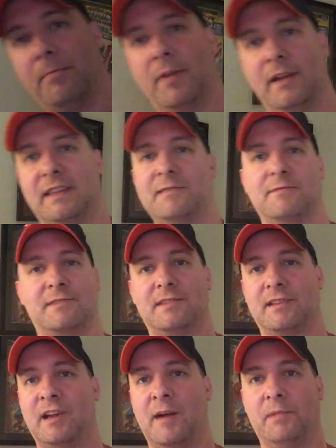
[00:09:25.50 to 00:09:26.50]
But this was
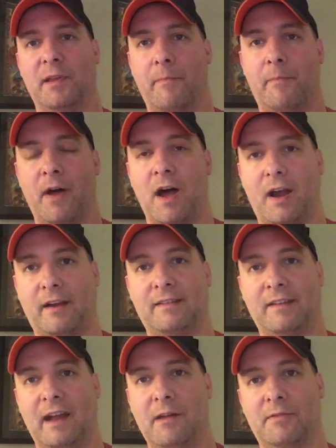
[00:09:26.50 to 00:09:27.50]
just a couple of
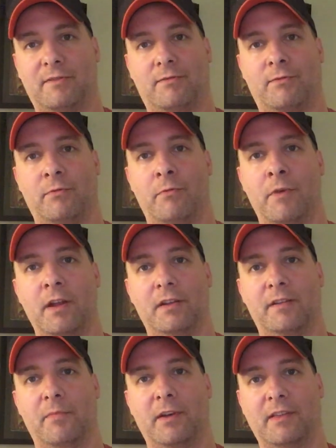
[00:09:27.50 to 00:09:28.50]
bucks, and I was
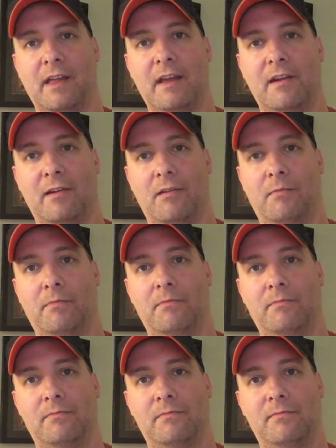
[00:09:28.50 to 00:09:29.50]
thrilled to bring that home.
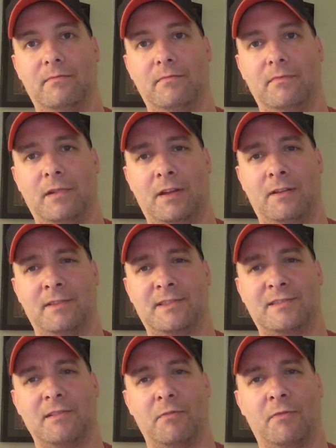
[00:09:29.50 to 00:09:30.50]
Oh, it's
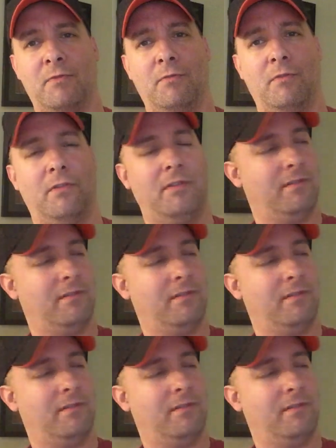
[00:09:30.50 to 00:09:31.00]
so cool.